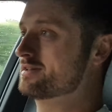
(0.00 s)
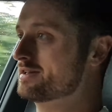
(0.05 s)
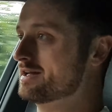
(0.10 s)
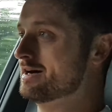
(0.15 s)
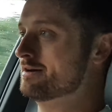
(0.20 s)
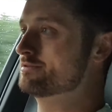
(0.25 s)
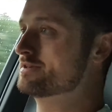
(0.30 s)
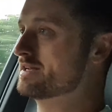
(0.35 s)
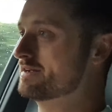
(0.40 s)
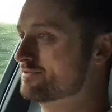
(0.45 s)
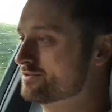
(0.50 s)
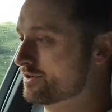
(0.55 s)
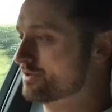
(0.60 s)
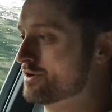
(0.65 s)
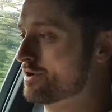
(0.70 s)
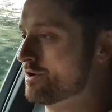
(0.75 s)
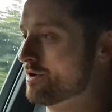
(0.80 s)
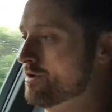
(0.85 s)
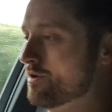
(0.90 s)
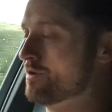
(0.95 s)
Audi have done
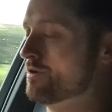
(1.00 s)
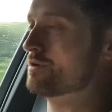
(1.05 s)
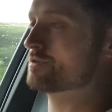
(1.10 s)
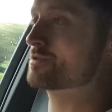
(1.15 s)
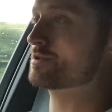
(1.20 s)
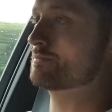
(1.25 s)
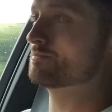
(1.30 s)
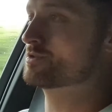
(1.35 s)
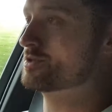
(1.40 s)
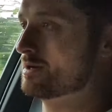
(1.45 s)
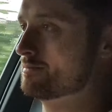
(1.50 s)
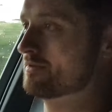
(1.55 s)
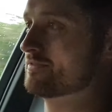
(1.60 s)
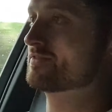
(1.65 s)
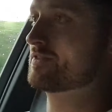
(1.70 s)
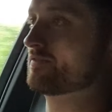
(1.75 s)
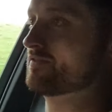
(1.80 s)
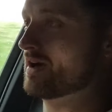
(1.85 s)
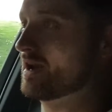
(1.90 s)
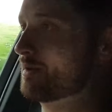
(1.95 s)
an awesome job of
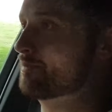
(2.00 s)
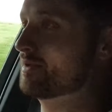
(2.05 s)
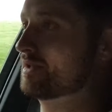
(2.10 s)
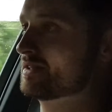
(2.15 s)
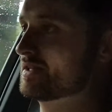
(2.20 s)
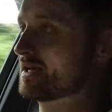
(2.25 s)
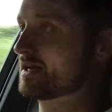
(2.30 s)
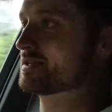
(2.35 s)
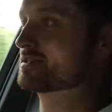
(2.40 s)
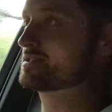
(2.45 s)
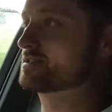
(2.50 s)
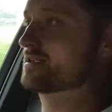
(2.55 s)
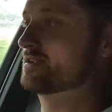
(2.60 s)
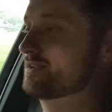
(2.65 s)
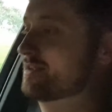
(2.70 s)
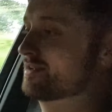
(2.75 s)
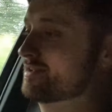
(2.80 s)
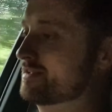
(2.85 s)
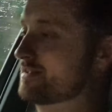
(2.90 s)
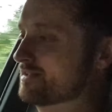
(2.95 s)
developing this.
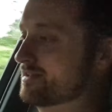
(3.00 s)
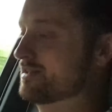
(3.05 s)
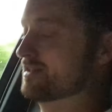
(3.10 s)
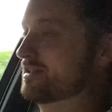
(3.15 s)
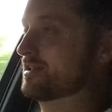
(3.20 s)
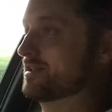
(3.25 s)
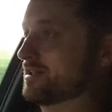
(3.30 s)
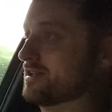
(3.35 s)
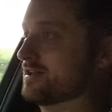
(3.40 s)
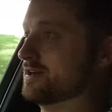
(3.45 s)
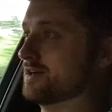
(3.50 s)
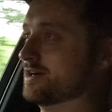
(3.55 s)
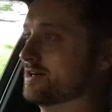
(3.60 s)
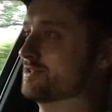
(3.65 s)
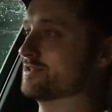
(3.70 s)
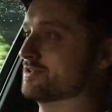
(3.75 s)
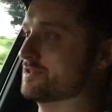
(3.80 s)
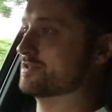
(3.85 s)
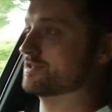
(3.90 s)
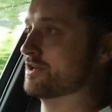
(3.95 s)
And
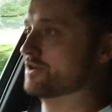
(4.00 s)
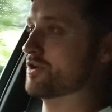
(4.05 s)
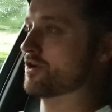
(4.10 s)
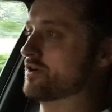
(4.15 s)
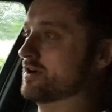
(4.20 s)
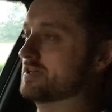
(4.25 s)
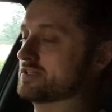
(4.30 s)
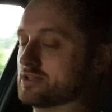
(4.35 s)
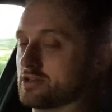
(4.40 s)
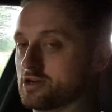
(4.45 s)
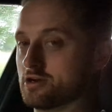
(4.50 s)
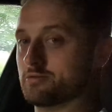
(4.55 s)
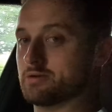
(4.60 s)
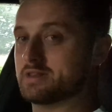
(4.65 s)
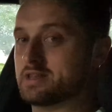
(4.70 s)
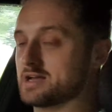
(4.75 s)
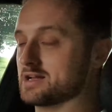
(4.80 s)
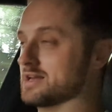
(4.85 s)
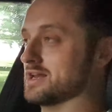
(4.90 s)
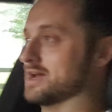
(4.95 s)
the noise, I don't know
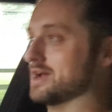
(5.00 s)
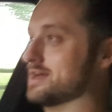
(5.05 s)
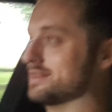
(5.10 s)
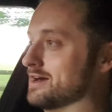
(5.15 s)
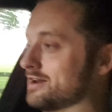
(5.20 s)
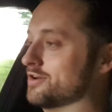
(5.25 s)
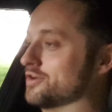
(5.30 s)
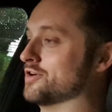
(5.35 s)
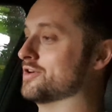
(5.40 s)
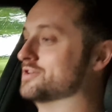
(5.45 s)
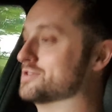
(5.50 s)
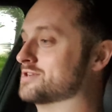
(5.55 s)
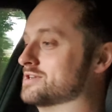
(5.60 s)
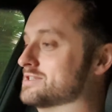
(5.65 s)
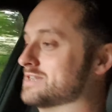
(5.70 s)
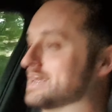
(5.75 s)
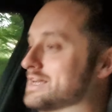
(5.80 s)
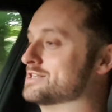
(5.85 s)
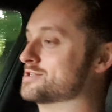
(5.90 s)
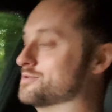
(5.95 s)
whether you can hear that noise
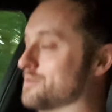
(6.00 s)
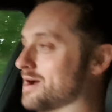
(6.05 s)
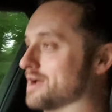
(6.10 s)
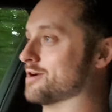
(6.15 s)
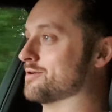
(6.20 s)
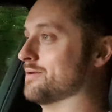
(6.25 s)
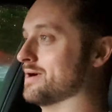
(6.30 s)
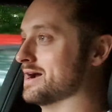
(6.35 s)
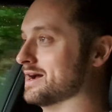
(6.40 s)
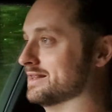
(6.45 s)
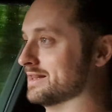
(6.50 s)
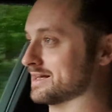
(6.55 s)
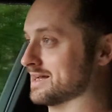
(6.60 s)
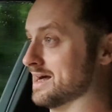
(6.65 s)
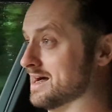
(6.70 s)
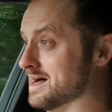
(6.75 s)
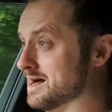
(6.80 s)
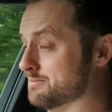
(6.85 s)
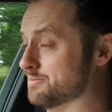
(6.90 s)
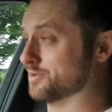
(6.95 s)
because it is quite quiet in the
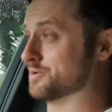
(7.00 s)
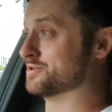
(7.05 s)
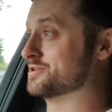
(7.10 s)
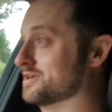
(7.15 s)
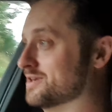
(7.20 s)
car, but